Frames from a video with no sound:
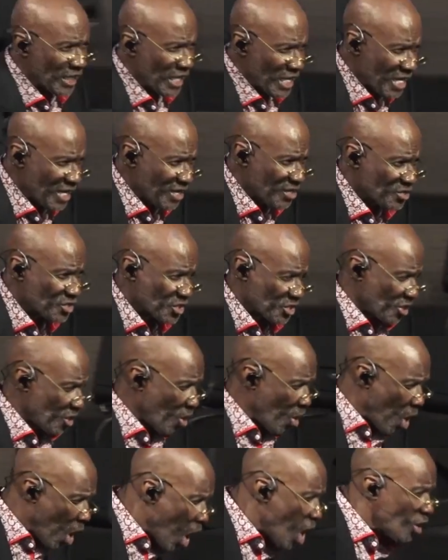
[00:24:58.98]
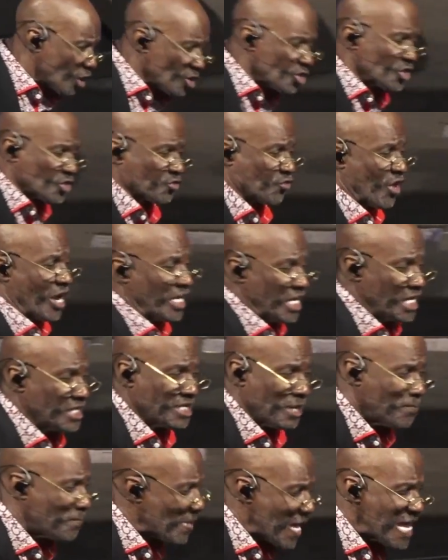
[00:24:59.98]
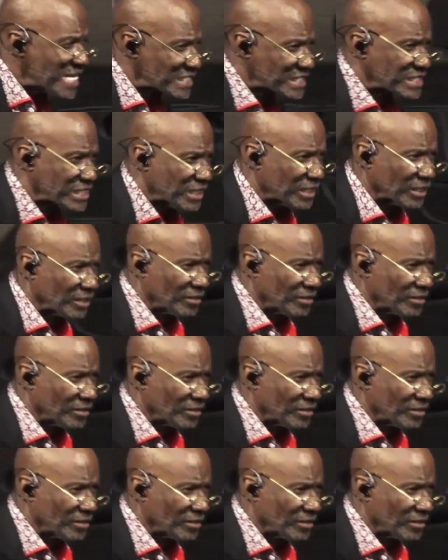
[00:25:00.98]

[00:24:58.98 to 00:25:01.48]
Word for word: is orchestrating the blessing.